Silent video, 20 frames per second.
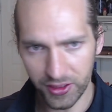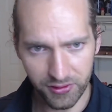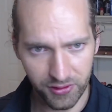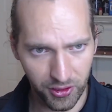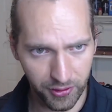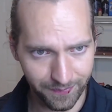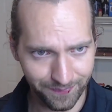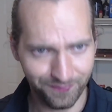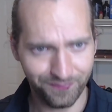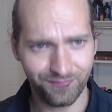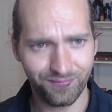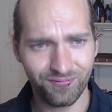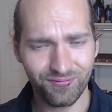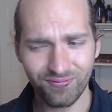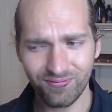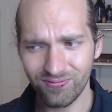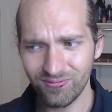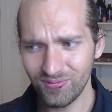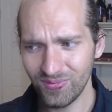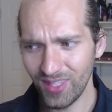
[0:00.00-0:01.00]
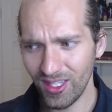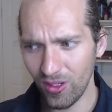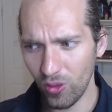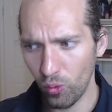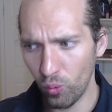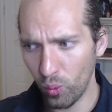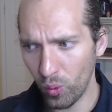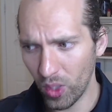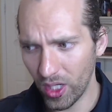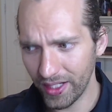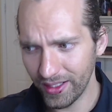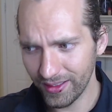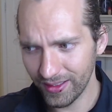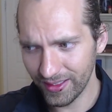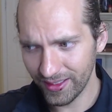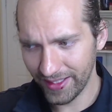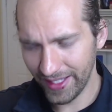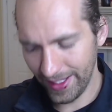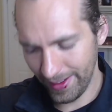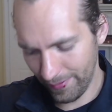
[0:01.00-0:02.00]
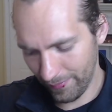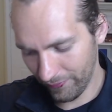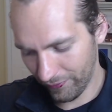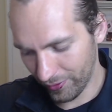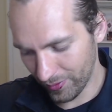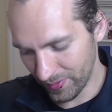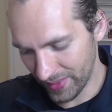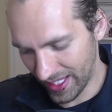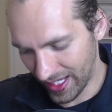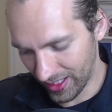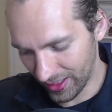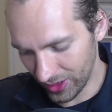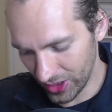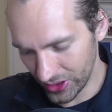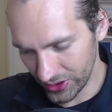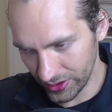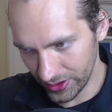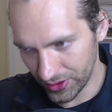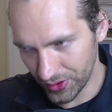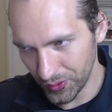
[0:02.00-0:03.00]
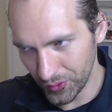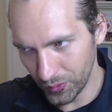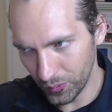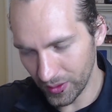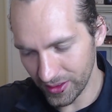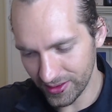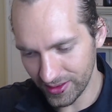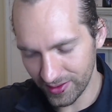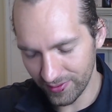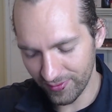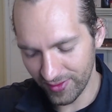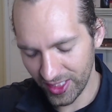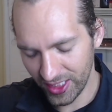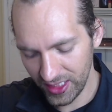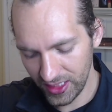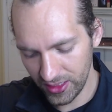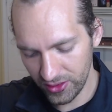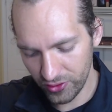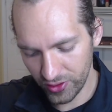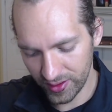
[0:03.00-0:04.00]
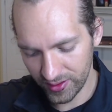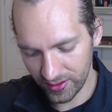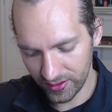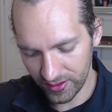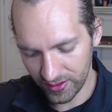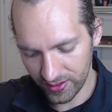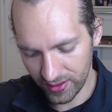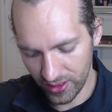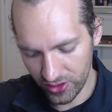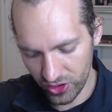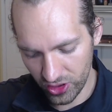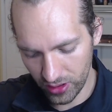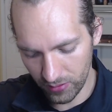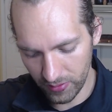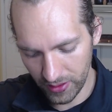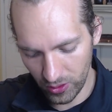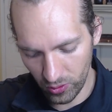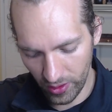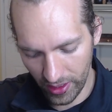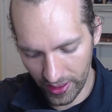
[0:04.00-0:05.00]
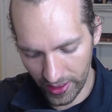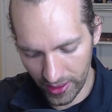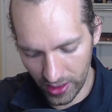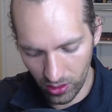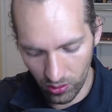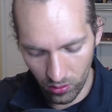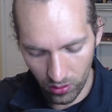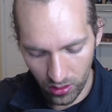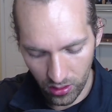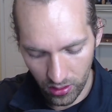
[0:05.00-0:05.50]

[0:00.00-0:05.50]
So what came from that too was this very interesting discussion about how